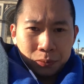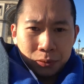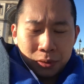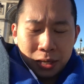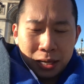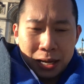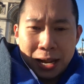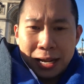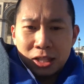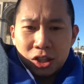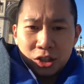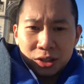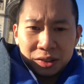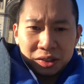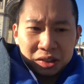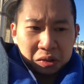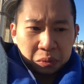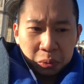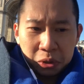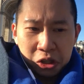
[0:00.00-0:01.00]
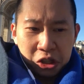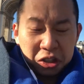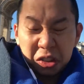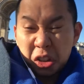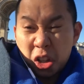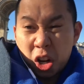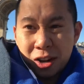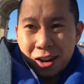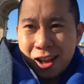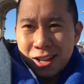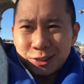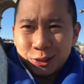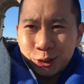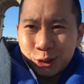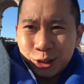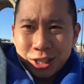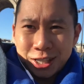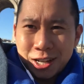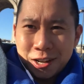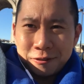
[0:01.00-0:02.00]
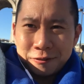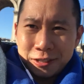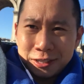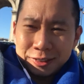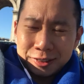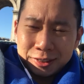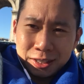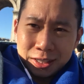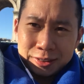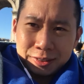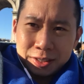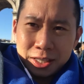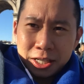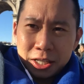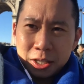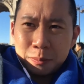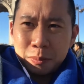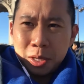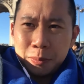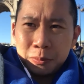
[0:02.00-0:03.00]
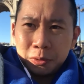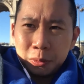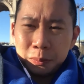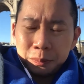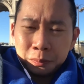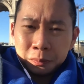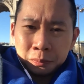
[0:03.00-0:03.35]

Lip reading: that Asians were just not as good enough as the other people.